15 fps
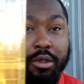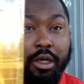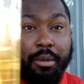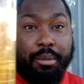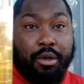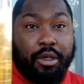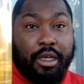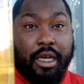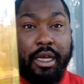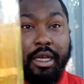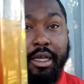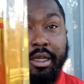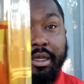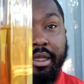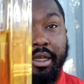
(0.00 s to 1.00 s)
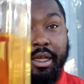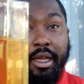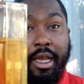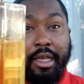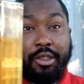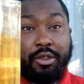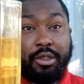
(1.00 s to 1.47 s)
number 9.
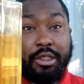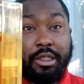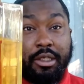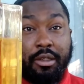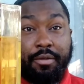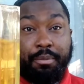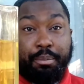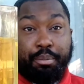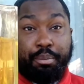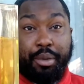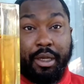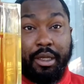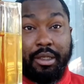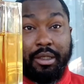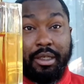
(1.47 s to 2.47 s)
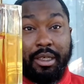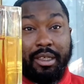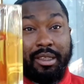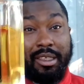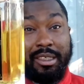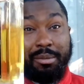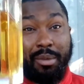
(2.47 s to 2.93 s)
As you see the big
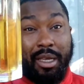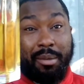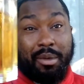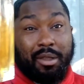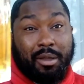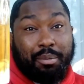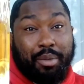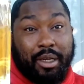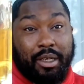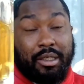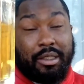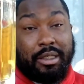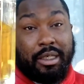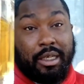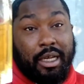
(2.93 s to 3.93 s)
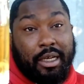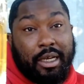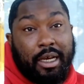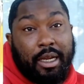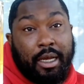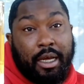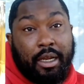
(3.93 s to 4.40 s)
dent, this may be the biggest dent I
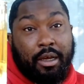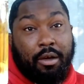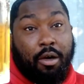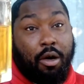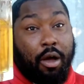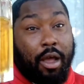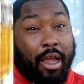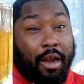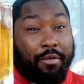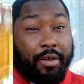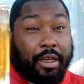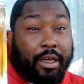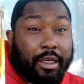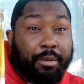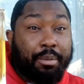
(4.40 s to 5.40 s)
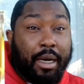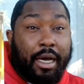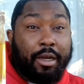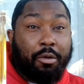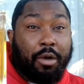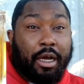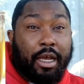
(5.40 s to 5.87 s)
got out of any
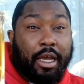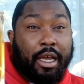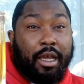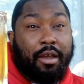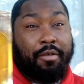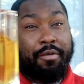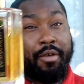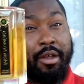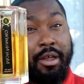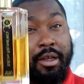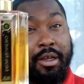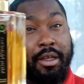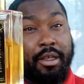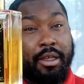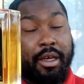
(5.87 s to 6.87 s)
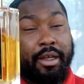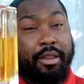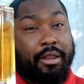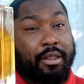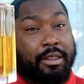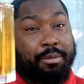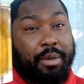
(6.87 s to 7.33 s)
bottle I have, yet
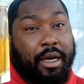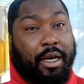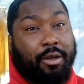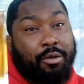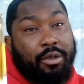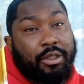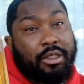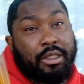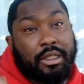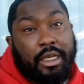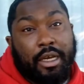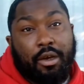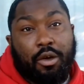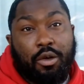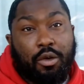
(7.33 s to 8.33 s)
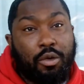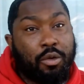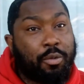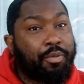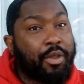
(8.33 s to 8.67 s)
this bottle isn't that old.